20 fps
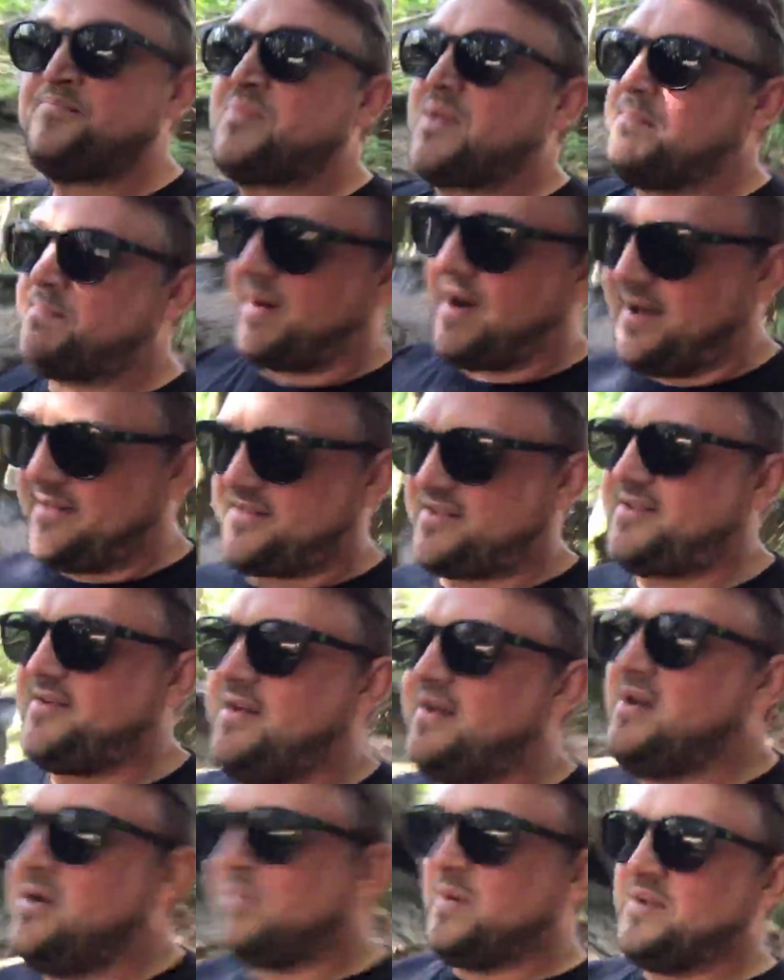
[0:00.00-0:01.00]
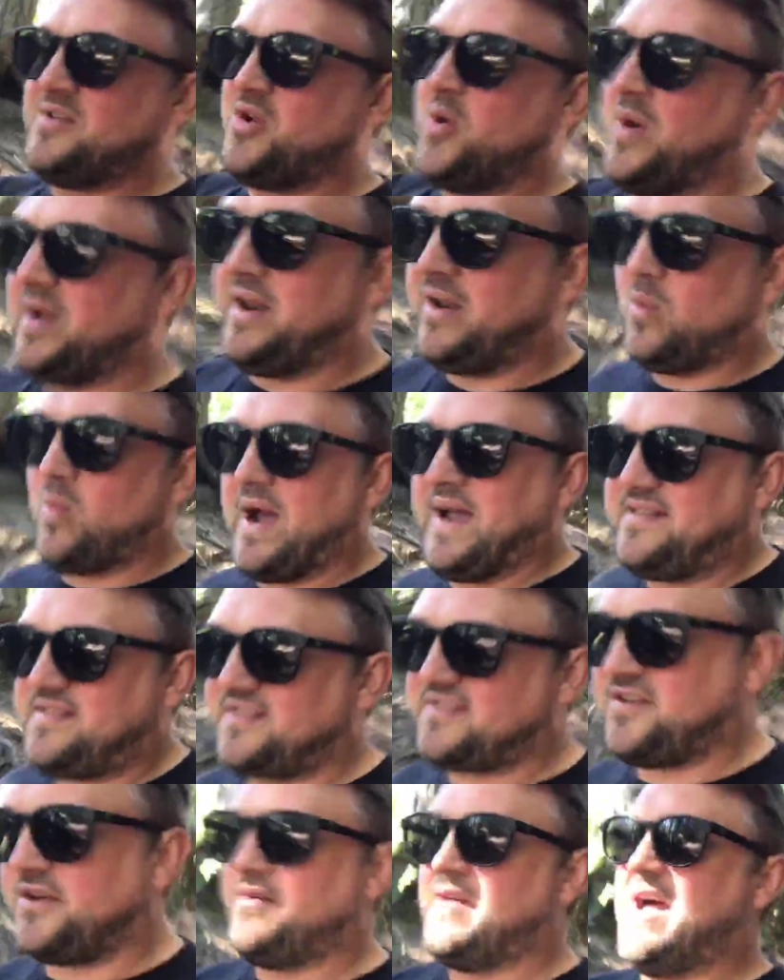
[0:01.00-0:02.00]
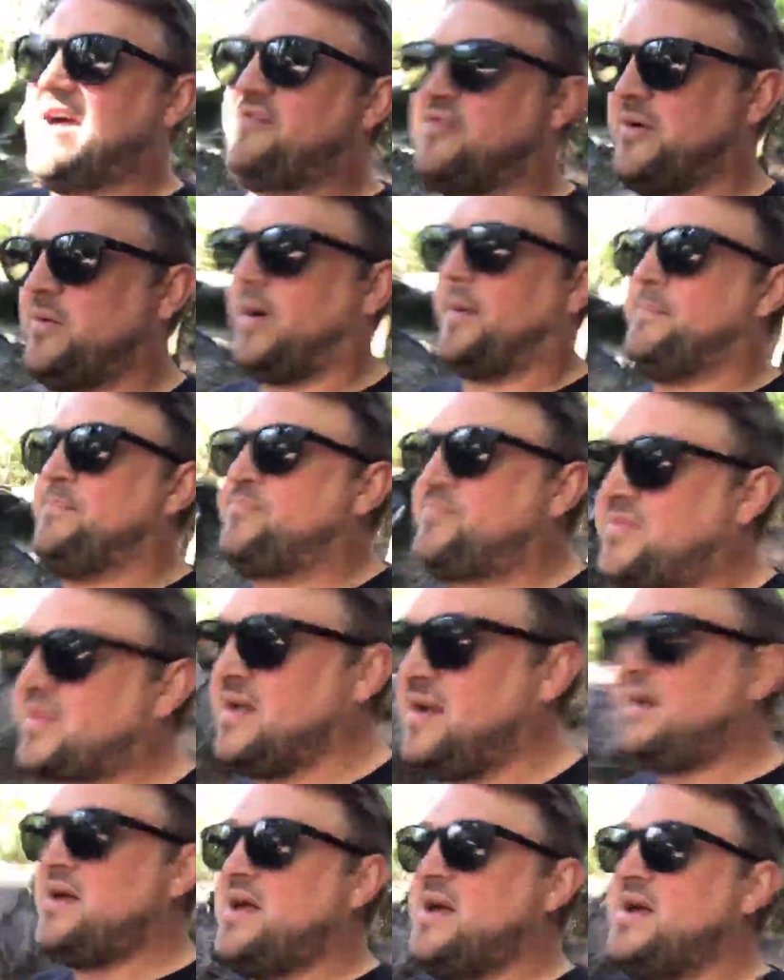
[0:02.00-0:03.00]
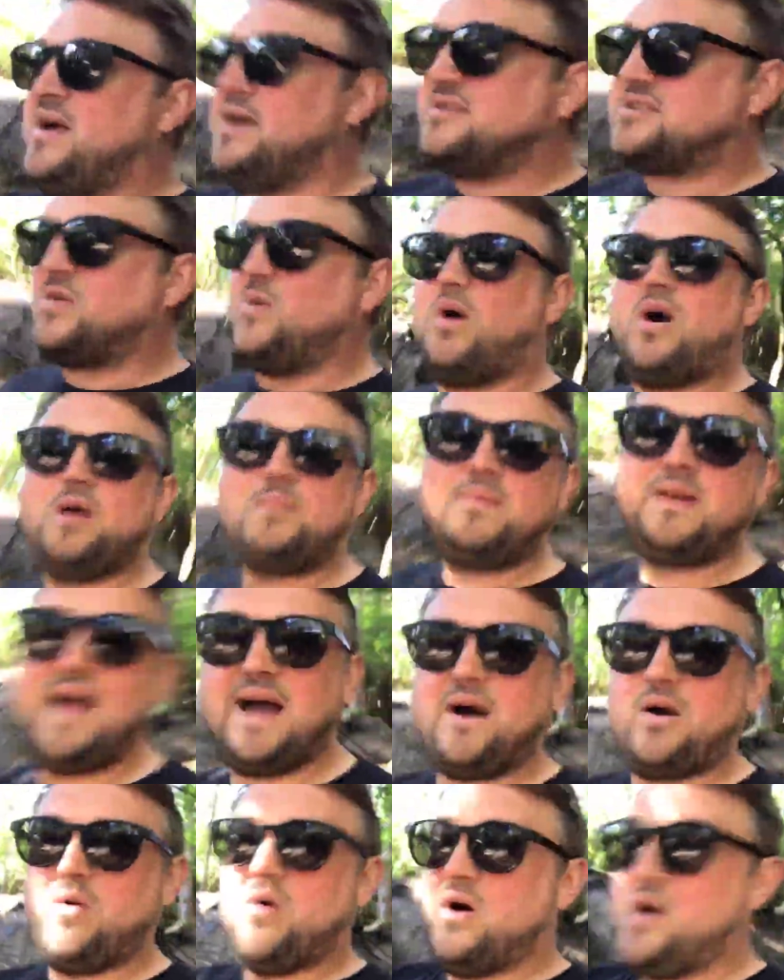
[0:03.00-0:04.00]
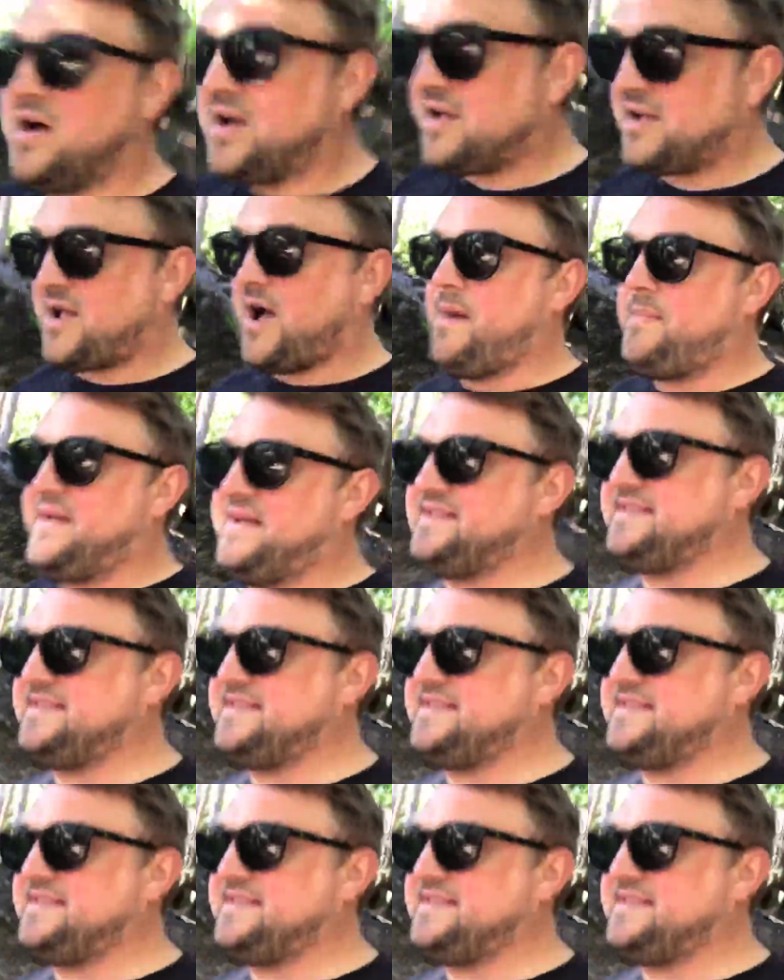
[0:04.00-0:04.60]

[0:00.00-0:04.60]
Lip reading: but we do it in a way to suit everyone. So I'm now coming